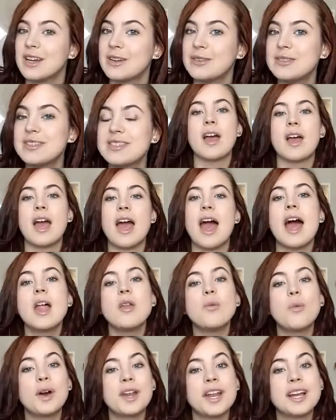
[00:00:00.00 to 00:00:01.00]
notes.
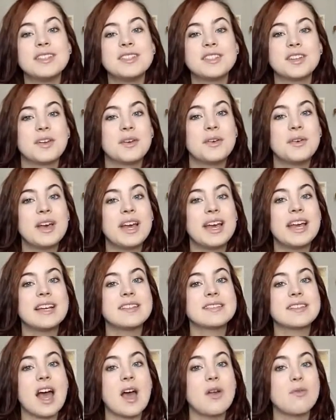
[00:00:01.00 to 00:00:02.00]
And what I do
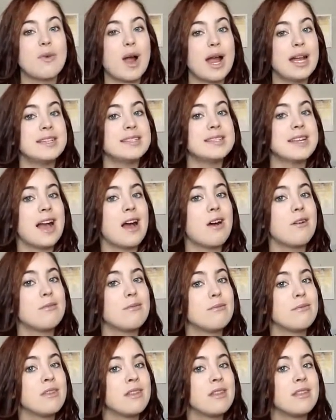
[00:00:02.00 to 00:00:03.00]
is I write
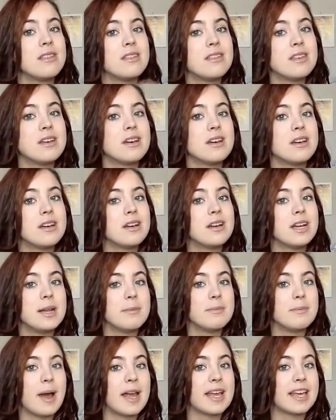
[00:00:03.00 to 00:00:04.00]
down the,
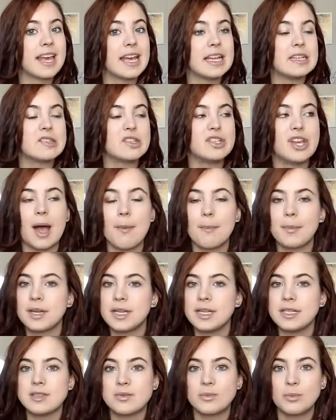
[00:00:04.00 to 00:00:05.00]
in my case,
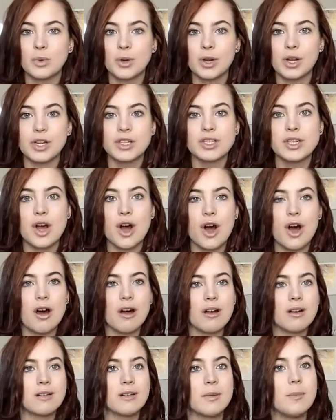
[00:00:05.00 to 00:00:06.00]
Japanese word
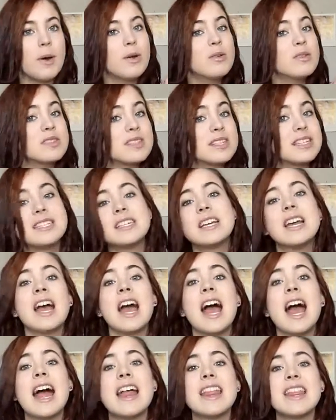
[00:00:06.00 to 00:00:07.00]
on a post-it,
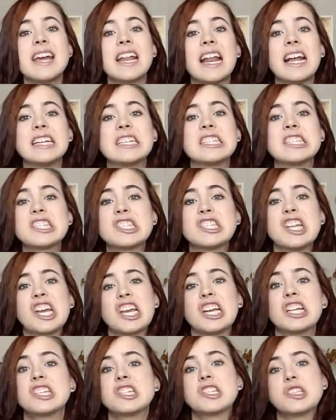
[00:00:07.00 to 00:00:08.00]
and then I
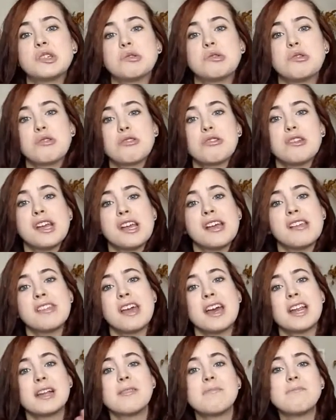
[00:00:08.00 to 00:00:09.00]
stick it to the thing
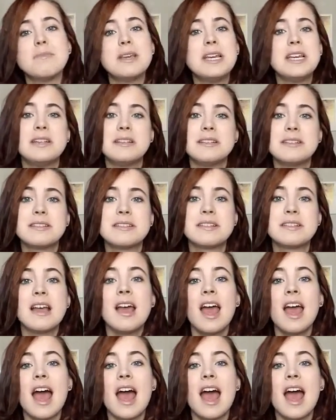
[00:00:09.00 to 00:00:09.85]
that it means.